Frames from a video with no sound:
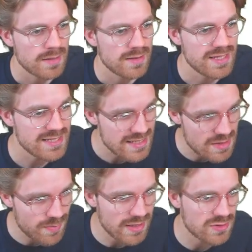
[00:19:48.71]
This is the
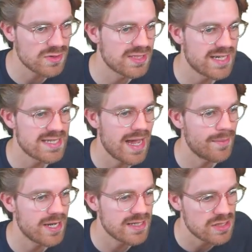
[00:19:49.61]
practical to test the
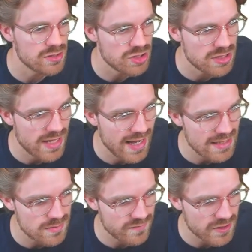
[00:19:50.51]
amylase solution there,
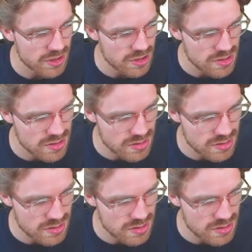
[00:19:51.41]
Adam. Very good.